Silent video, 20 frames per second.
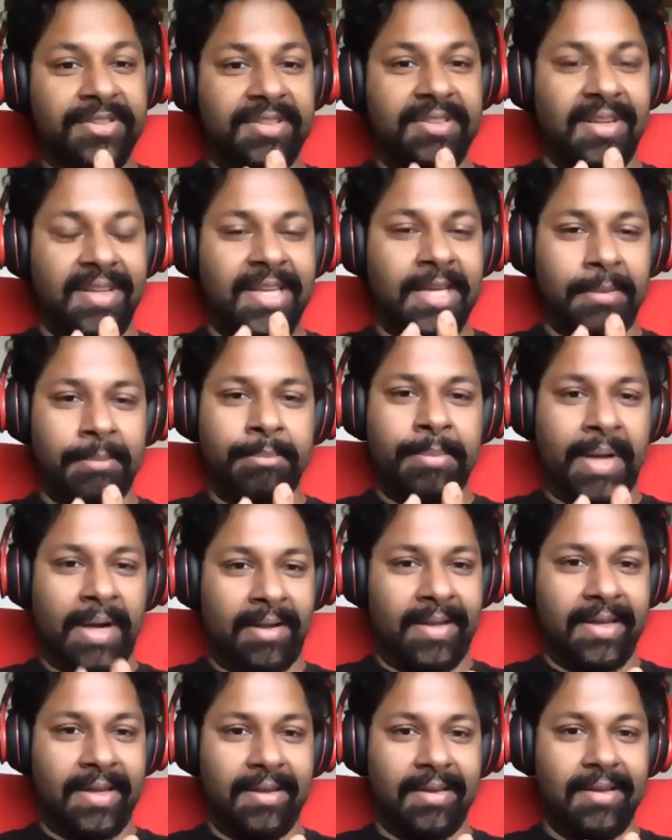personally
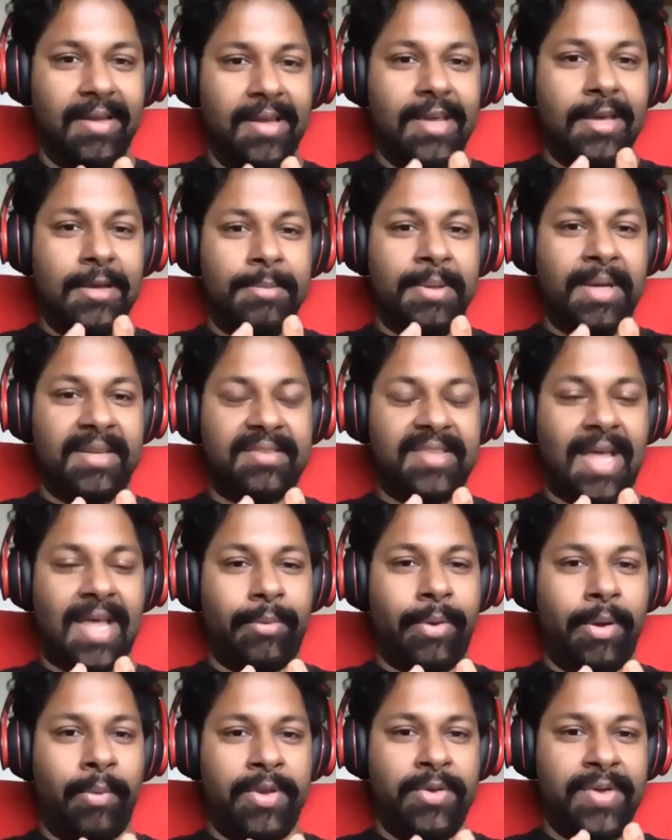compelling, because
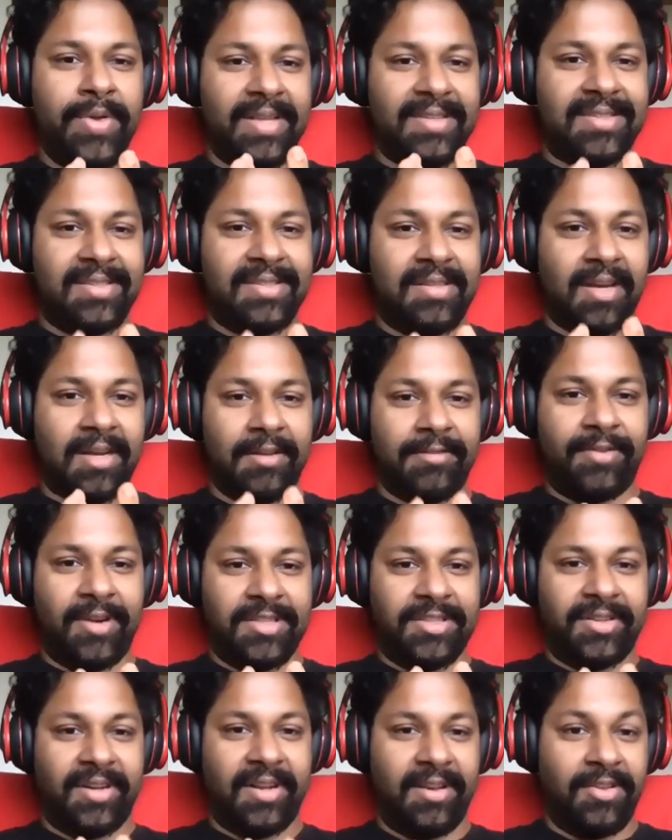that way when you get stuck and
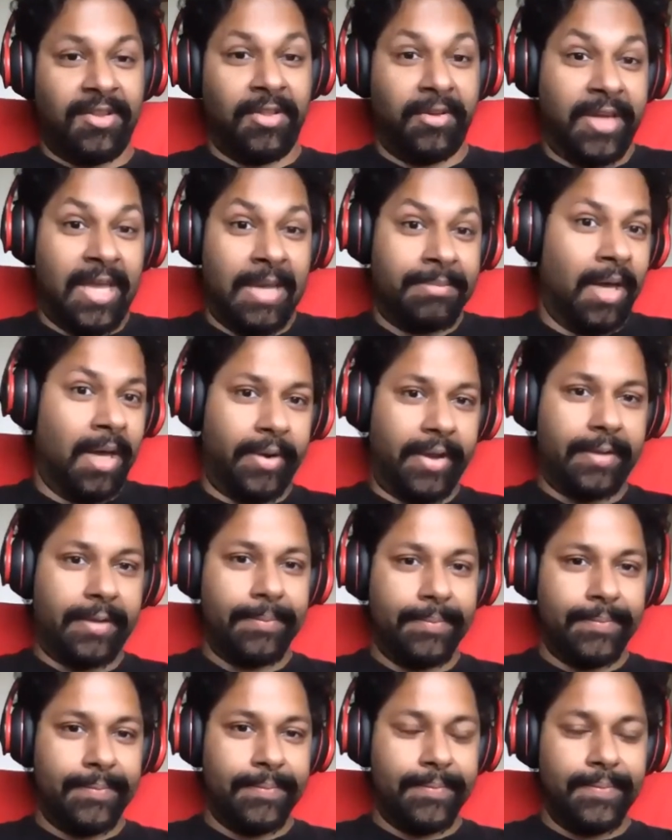frustrated, you'll keep
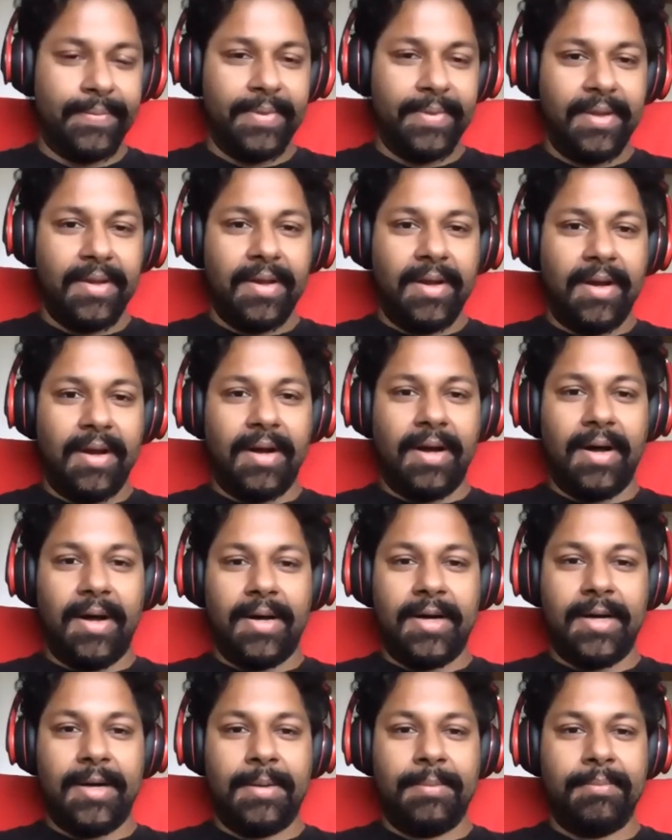
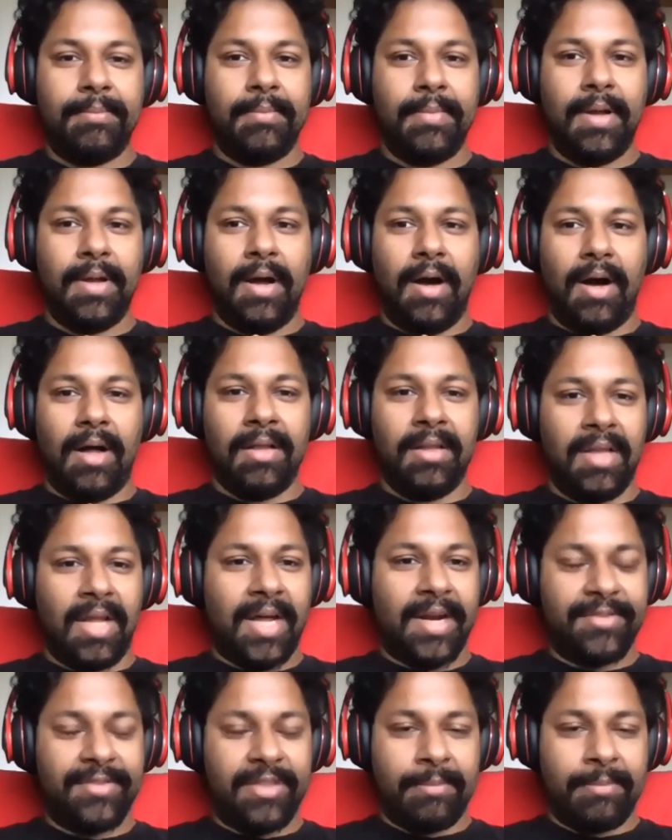going. A
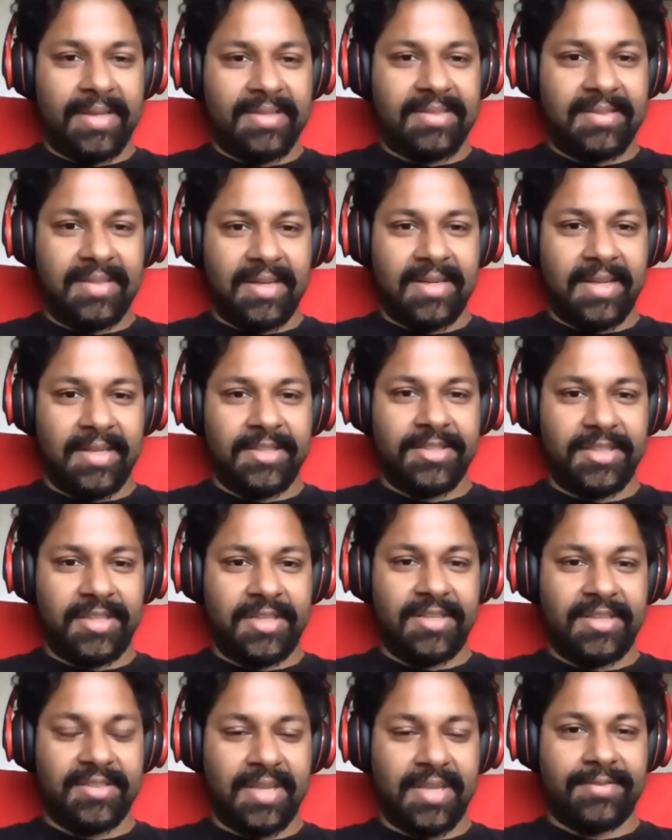lot of the best data
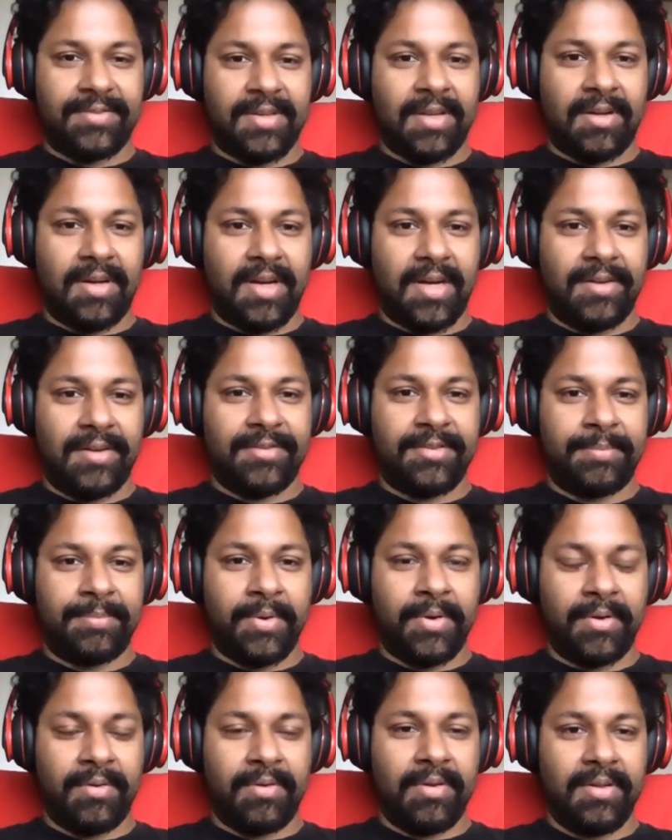engineers
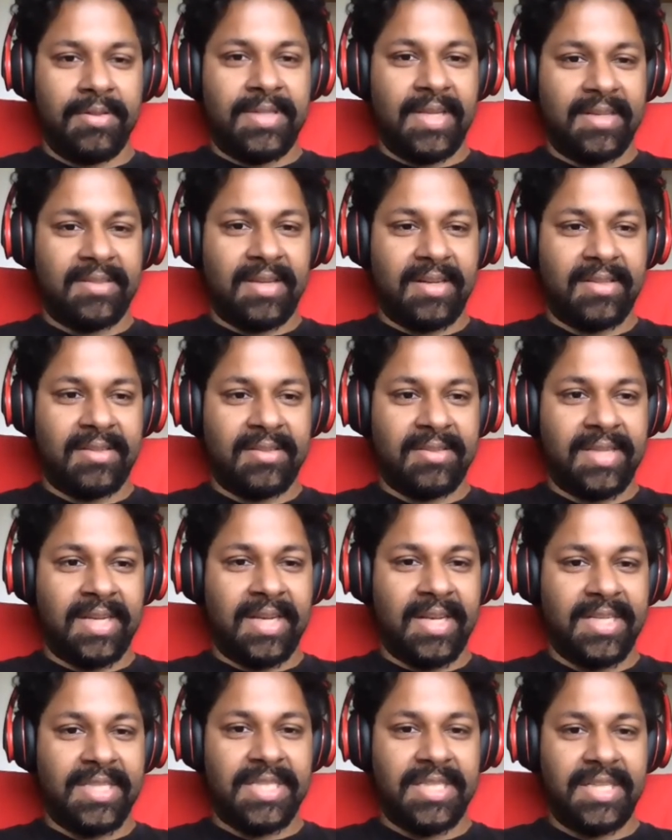data scientists and
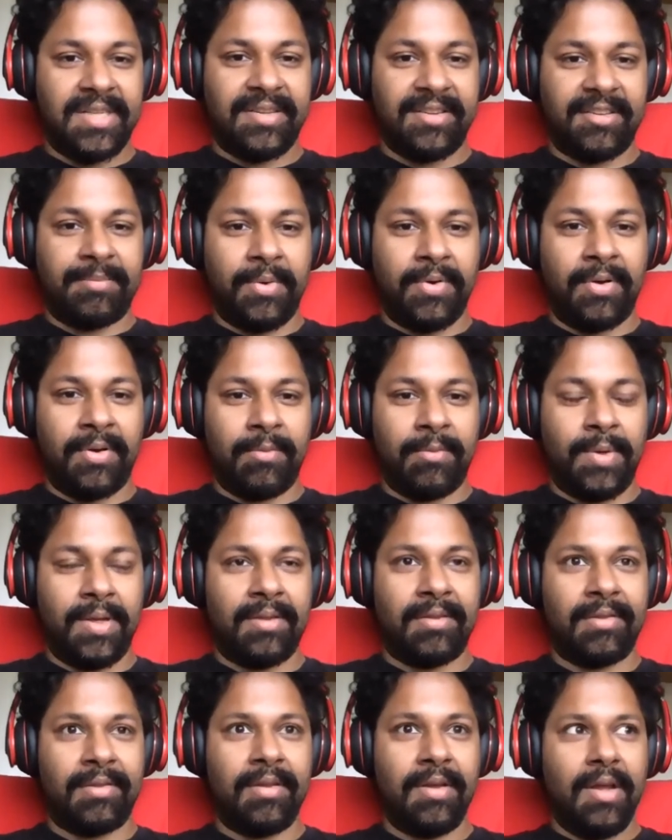data engineers I've spoken
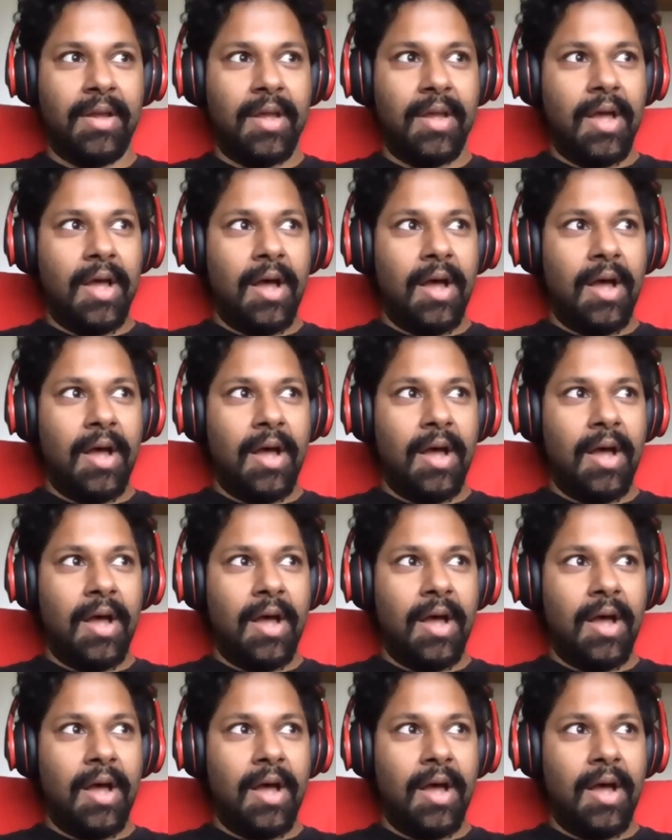with